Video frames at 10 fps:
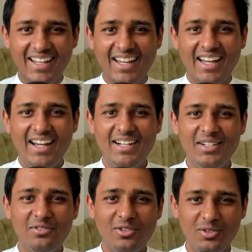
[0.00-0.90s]
And
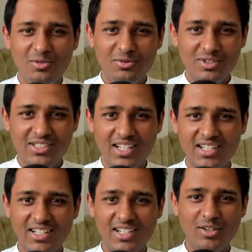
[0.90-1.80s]
if you are new to the
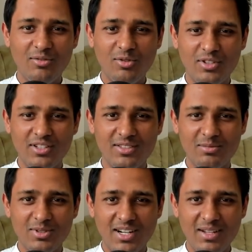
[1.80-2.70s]
channel and you have not yet
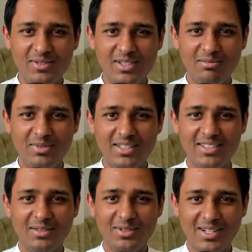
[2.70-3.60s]
subscribed, then please
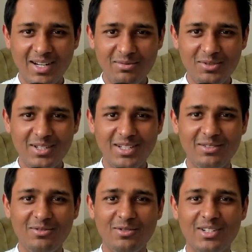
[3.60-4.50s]
subscribe to it. And
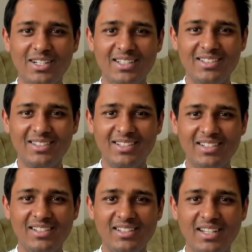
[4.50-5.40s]
if you want a
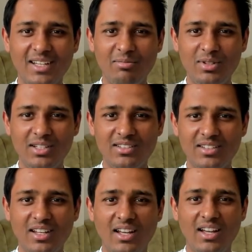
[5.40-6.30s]
consultation, then please
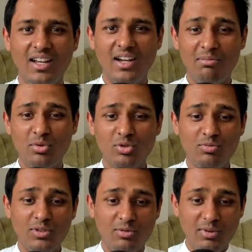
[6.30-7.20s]
approach
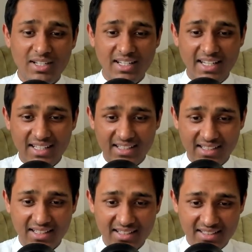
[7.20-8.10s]
me through my link.
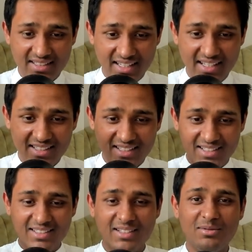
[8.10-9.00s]
It is there in the
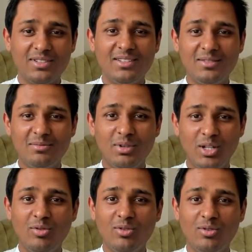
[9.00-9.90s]
description
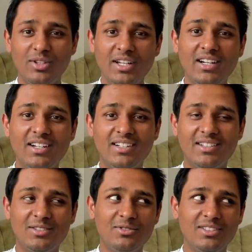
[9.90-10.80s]
below. Go there
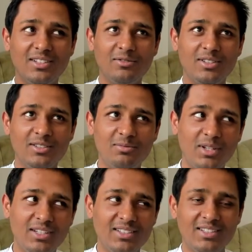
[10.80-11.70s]
to the services
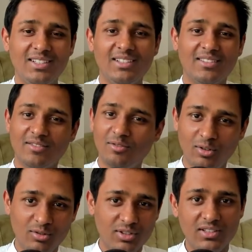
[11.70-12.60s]
page and then
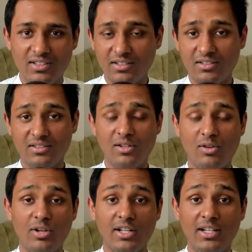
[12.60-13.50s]
follow the instructions
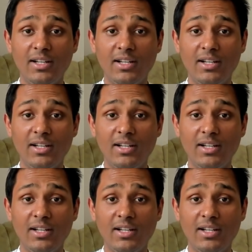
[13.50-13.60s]
accordingly.